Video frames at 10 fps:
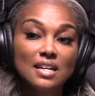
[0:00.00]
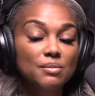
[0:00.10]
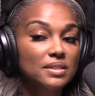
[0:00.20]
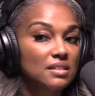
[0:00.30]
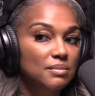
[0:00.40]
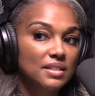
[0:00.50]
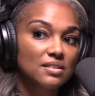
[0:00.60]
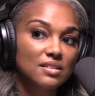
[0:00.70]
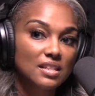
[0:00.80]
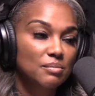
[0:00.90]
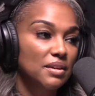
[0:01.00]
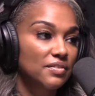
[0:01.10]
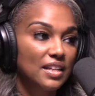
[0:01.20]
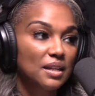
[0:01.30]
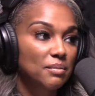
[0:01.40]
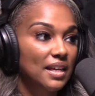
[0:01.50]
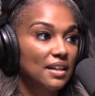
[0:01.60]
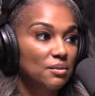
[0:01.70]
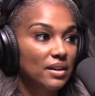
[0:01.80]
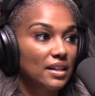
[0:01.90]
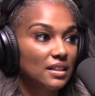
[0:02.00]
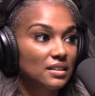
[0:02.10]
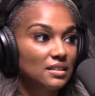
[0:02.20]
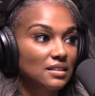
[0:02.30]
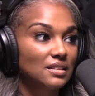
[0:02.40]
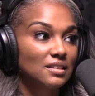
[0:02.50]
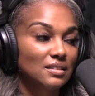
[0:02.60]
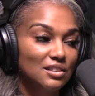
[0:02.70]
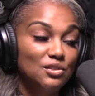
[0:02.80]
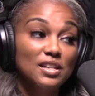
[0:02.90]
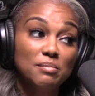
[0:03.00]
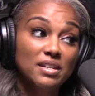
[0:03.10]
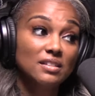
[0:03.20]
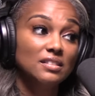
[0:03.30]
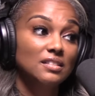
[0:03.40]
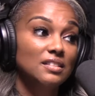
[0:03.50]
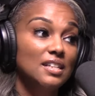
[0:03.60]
I always tell my students keep everything in black and white. Yep. And you email.